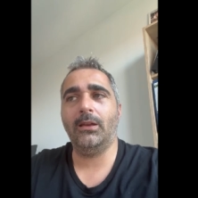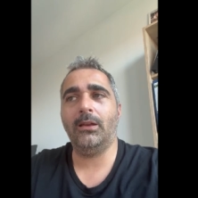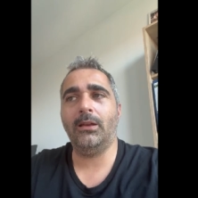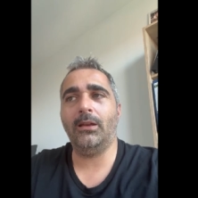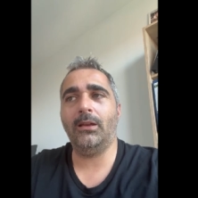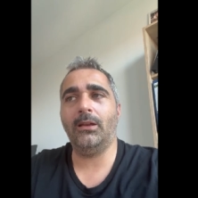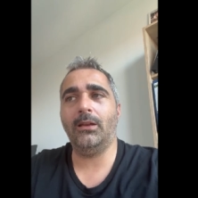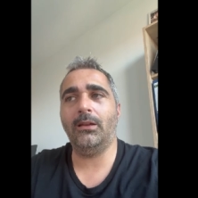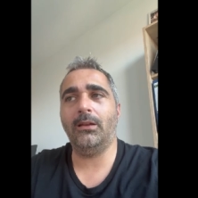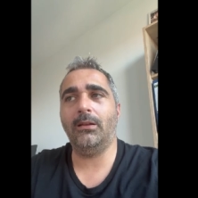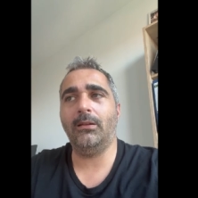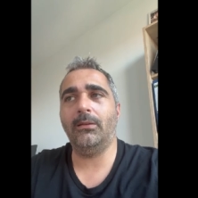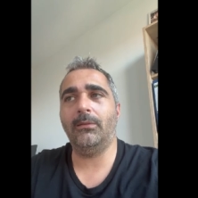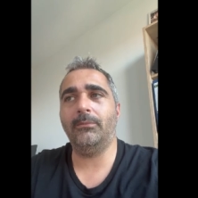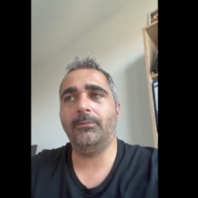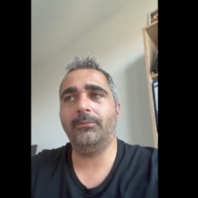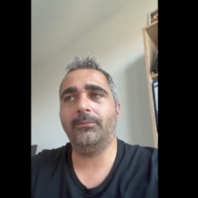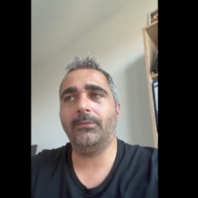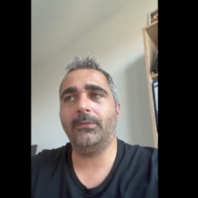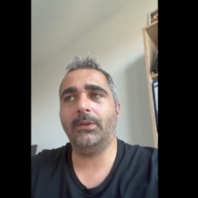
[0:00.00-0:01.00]

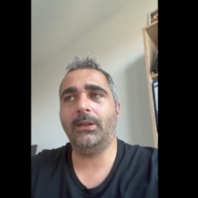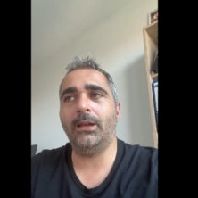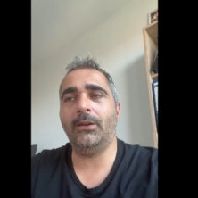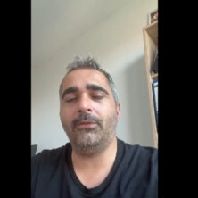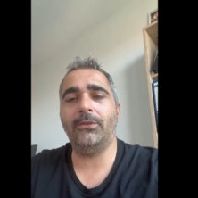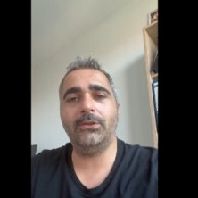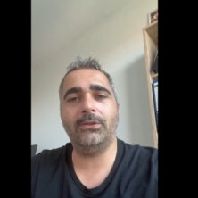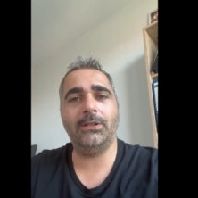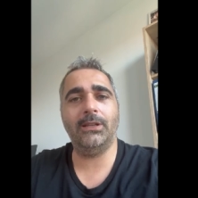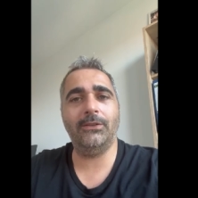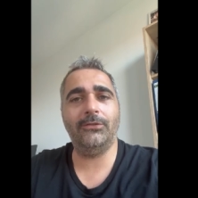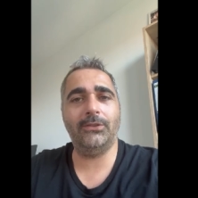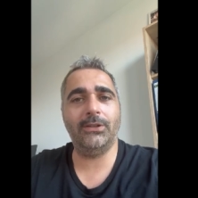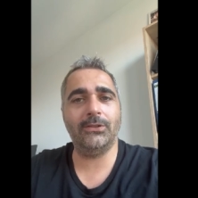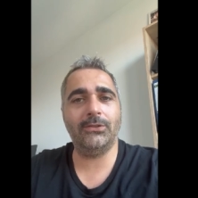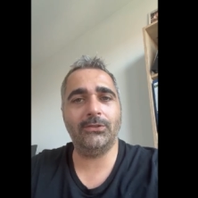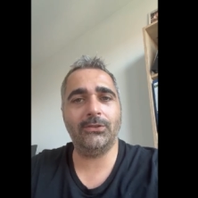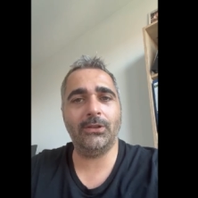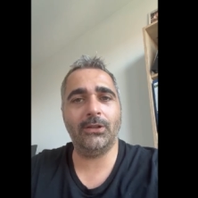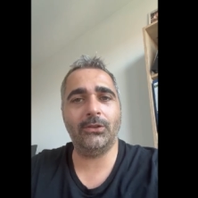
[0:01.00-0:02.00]
um, yeah received
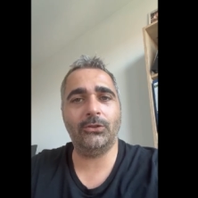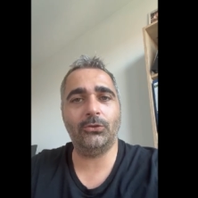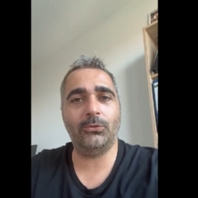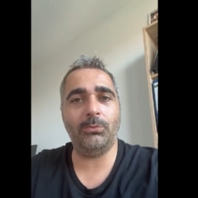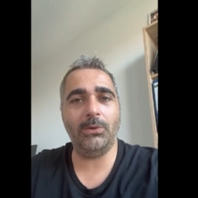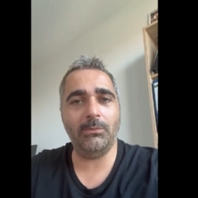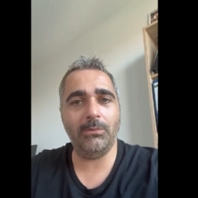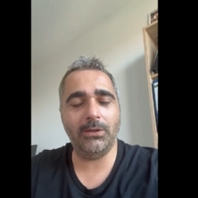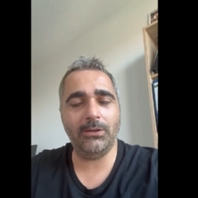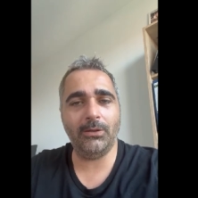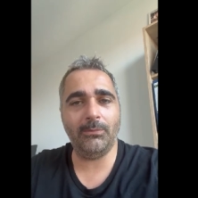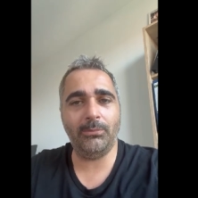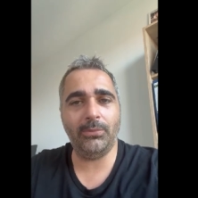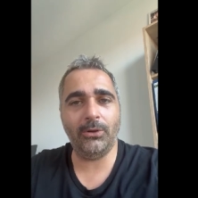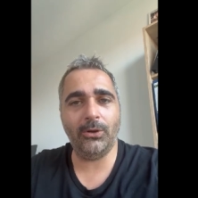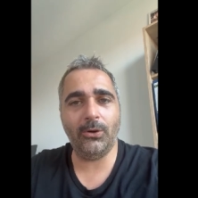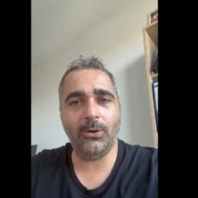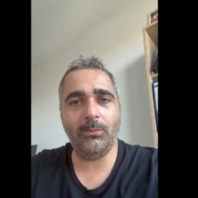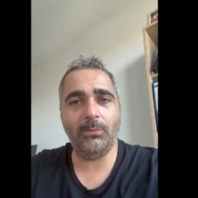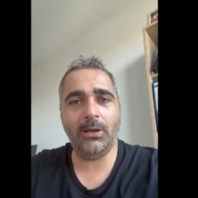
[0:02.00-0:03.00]
this uh, swimming
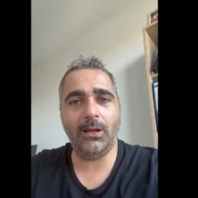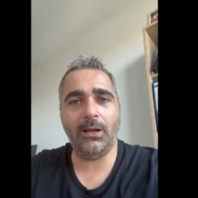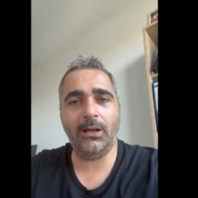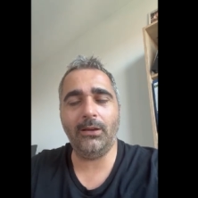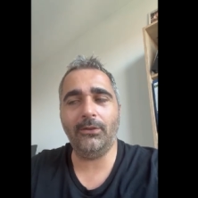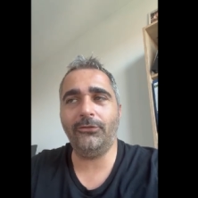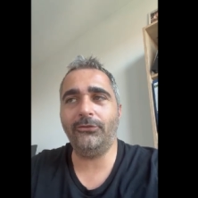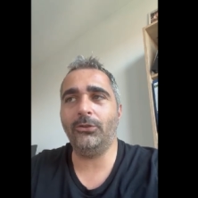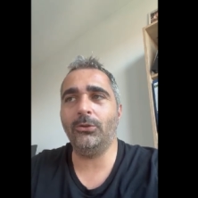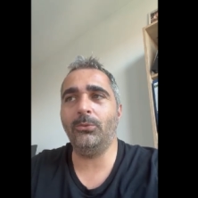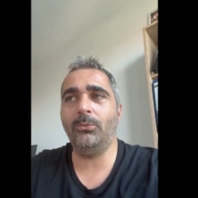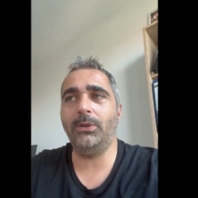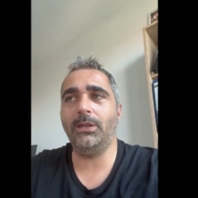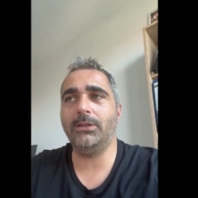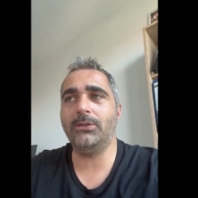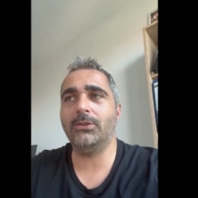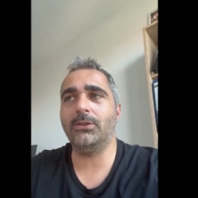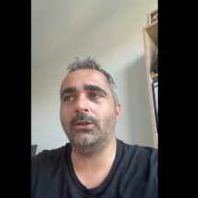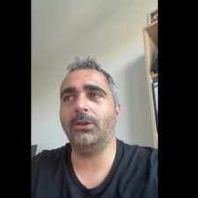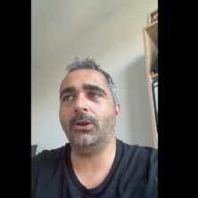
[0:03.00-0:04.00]
diploma a few
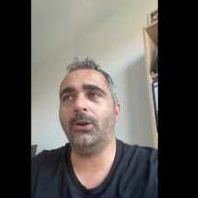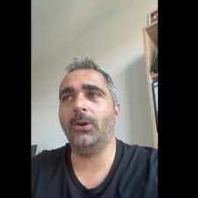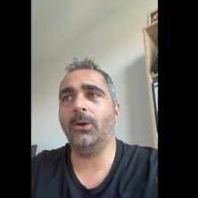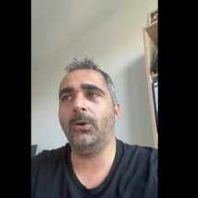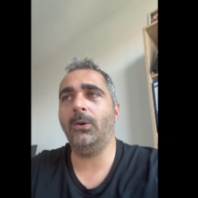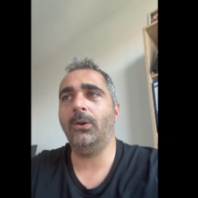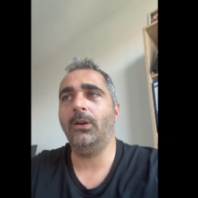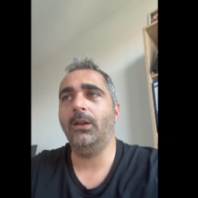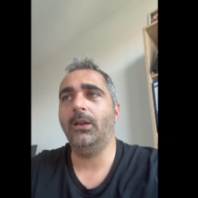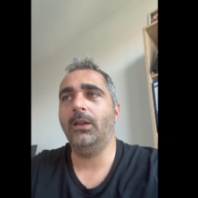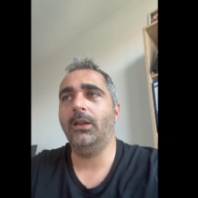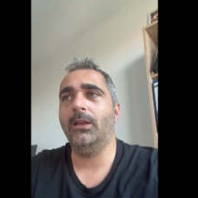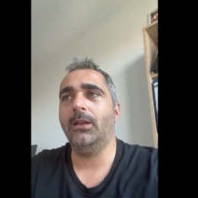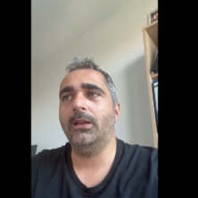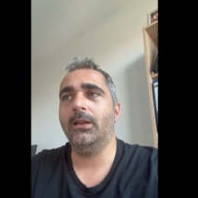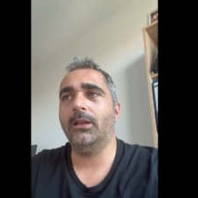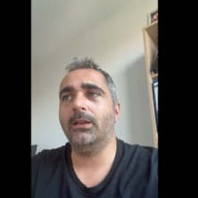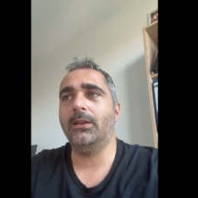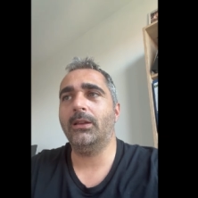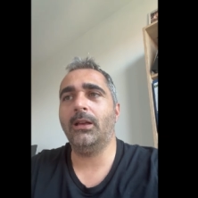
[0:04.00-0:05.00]
weeks ago
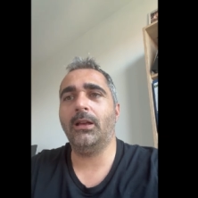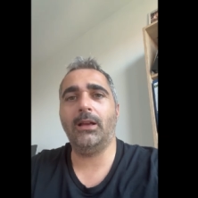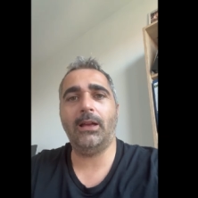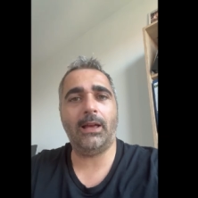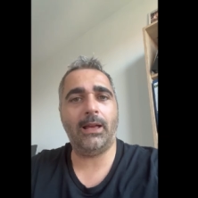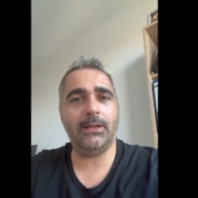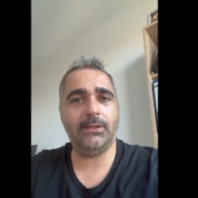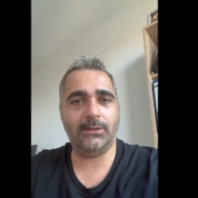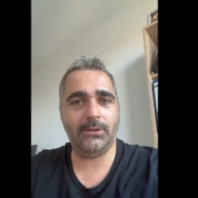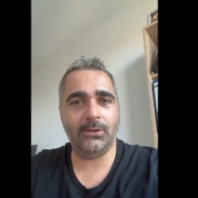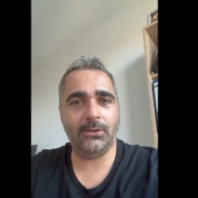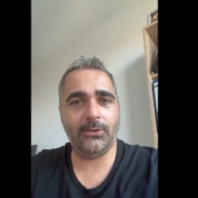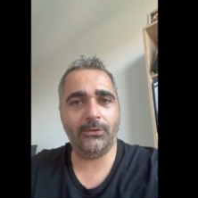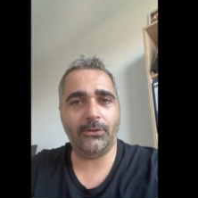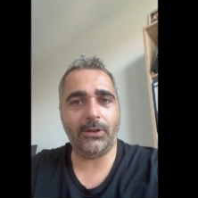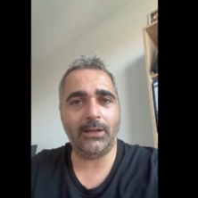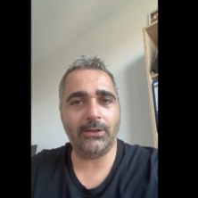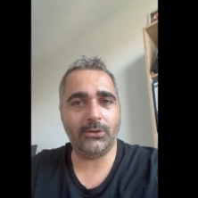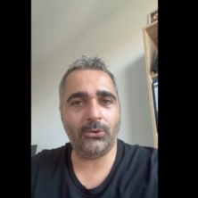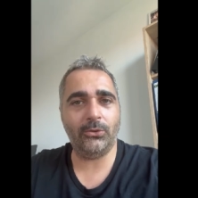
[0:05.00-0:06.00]
uh, I still
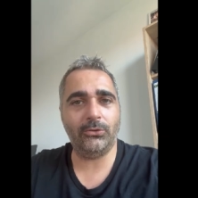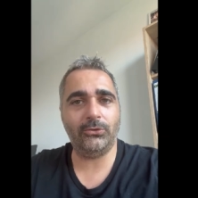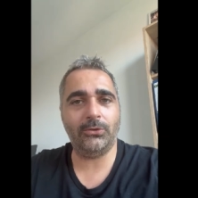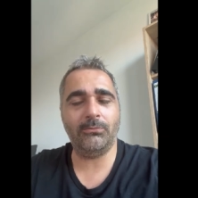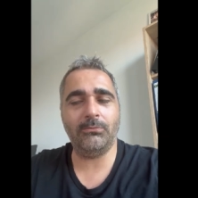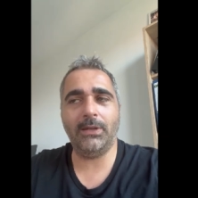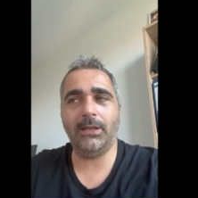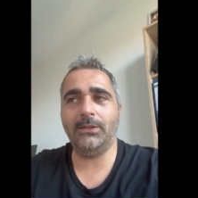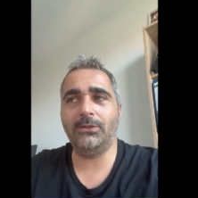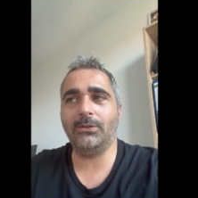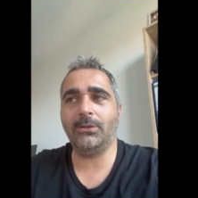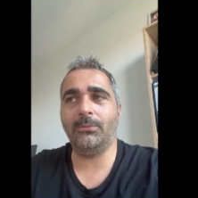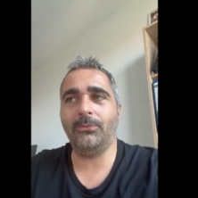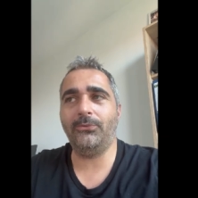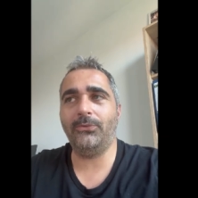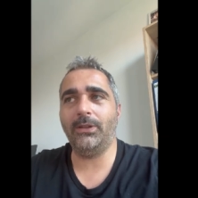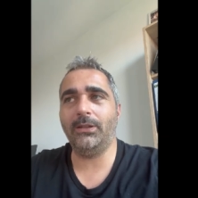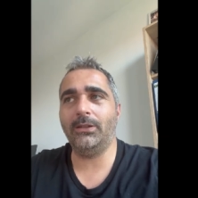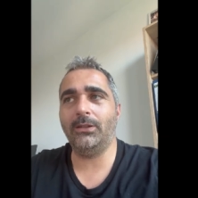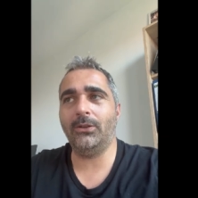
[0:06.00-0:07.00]
I also made some
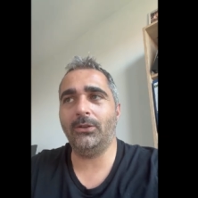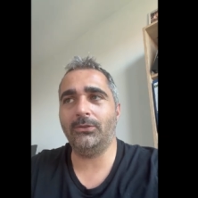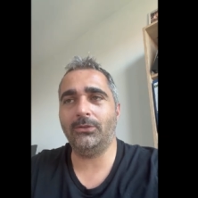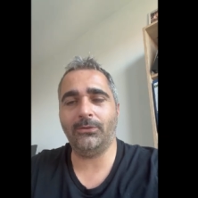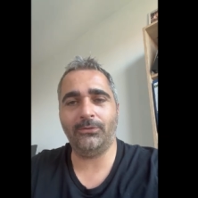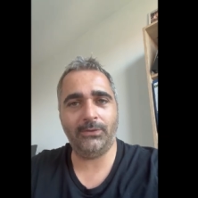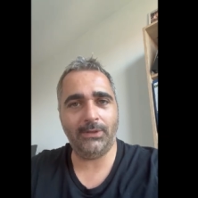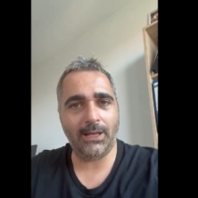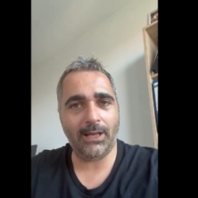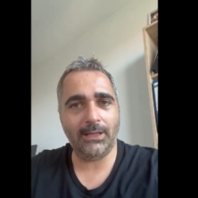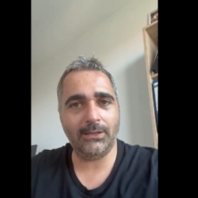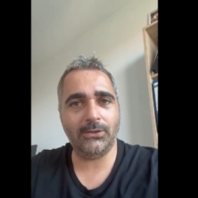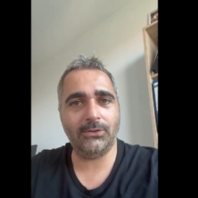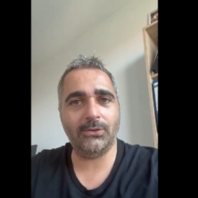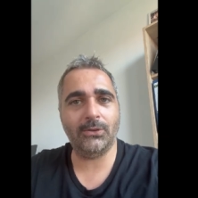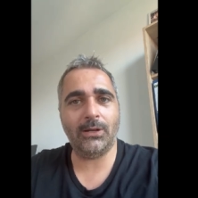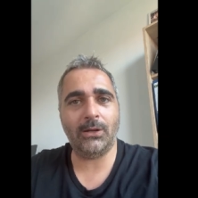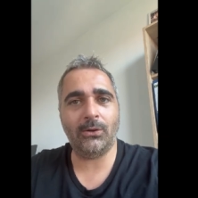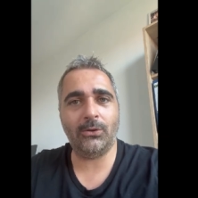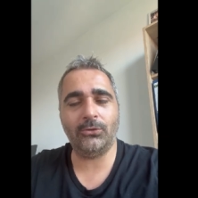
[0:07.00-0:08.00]
videos of that
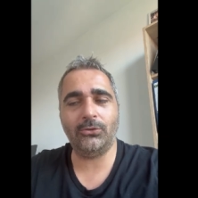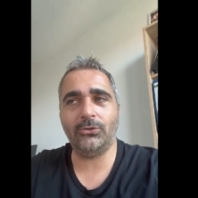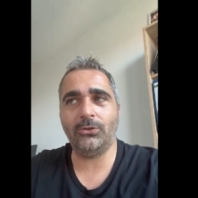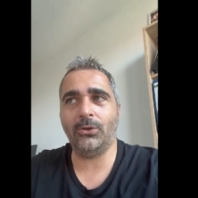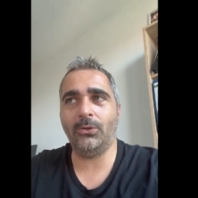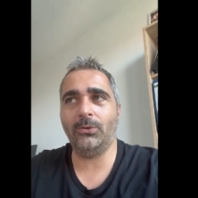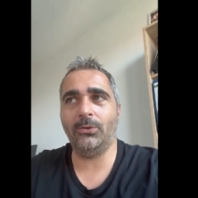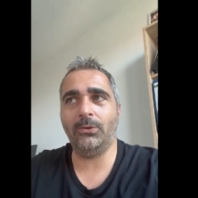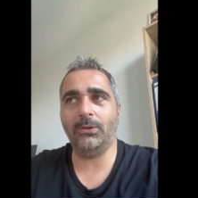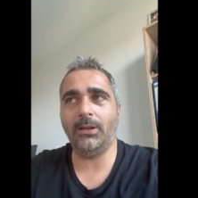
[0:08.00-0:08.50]
so I'll show you